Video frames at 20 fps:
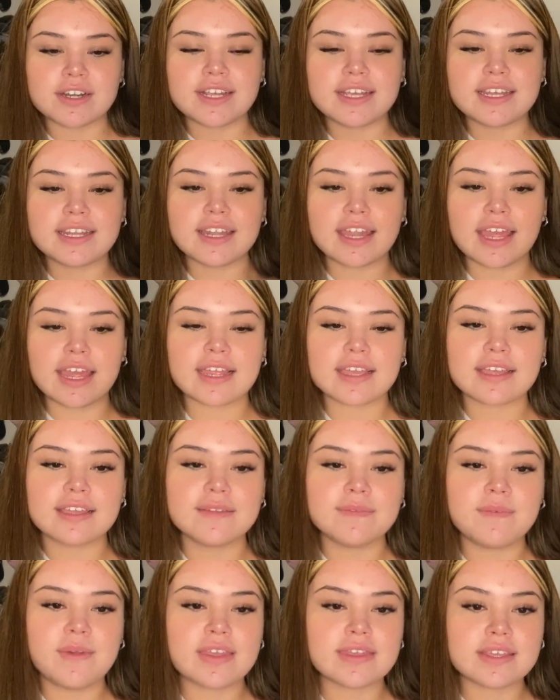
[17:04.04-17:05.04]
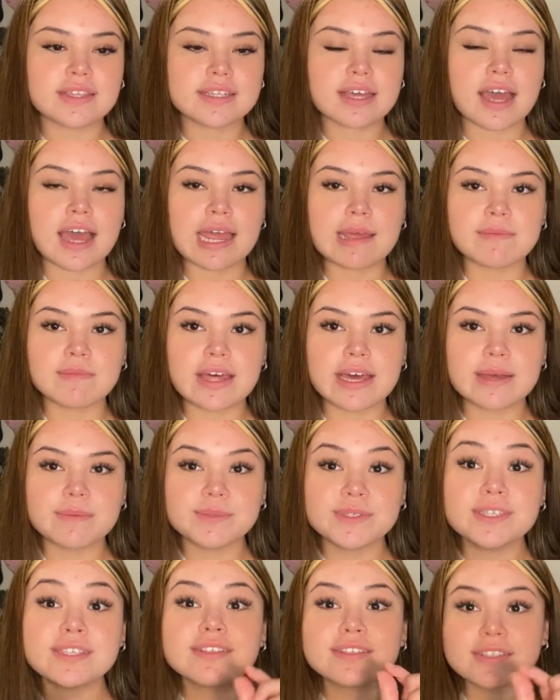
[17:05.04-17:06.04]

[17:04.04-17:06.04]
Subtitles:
it like in the time lapse.